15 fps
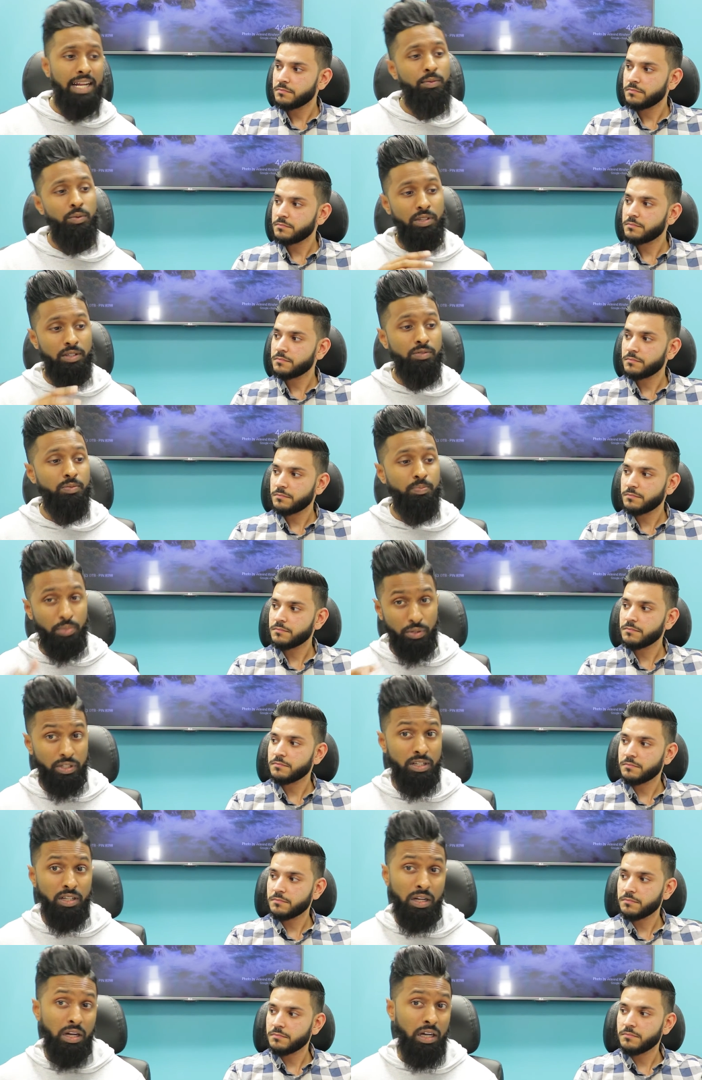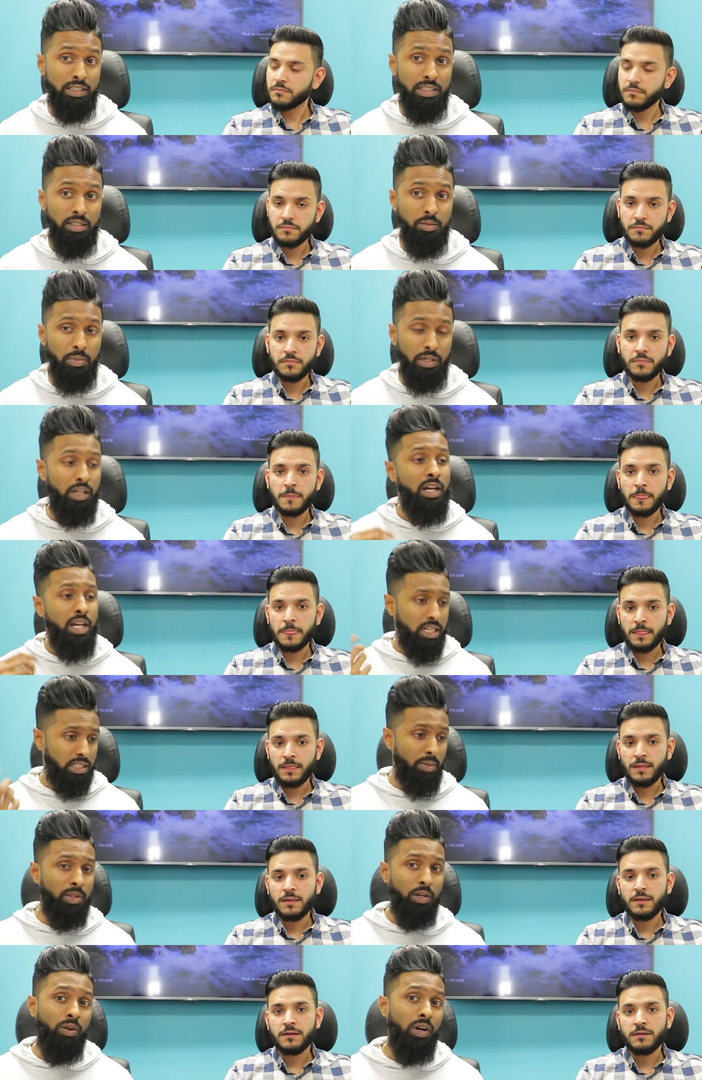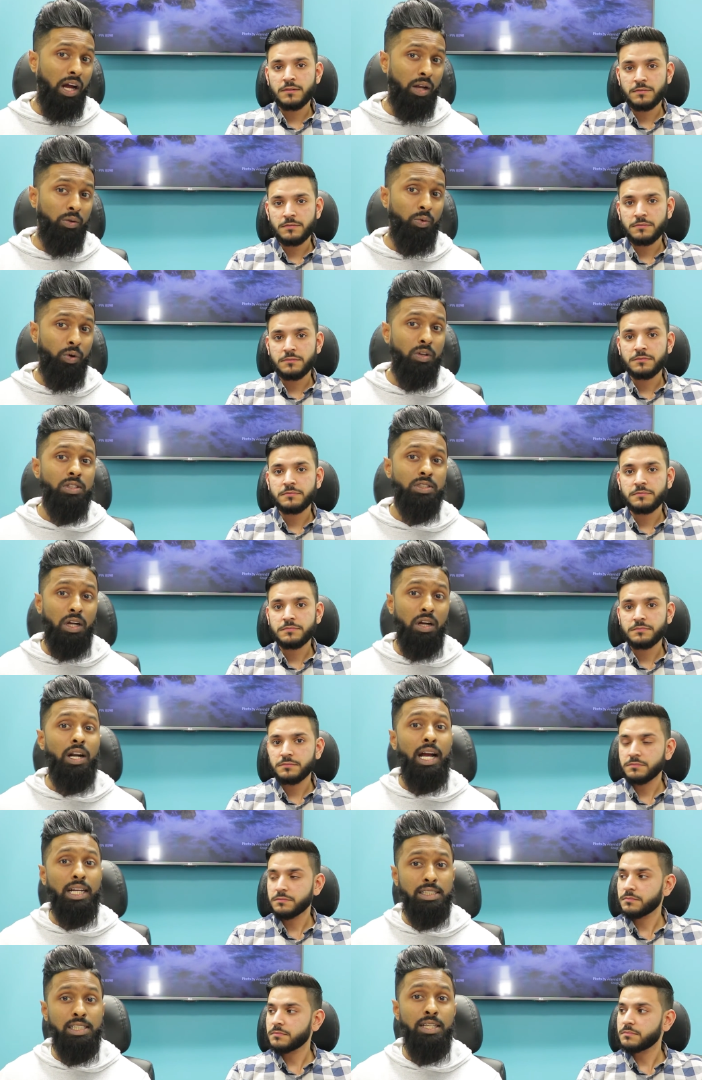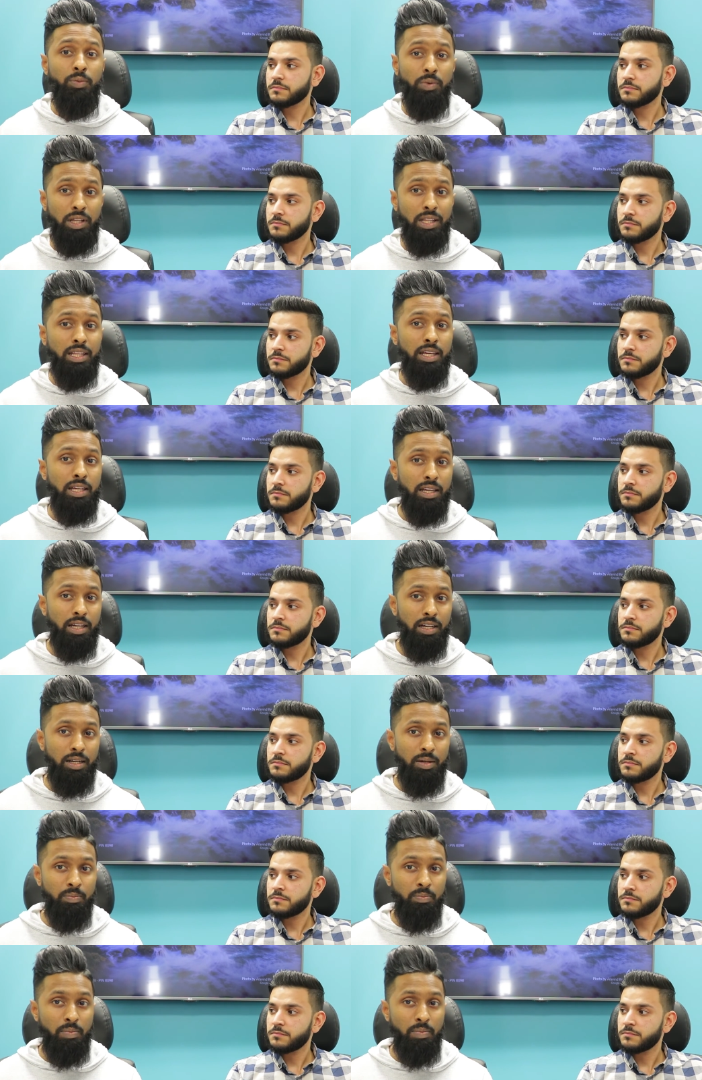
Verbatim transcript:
Speaker 1: that I would put in a cocktail, but some of the Crown Royals are actually really uh,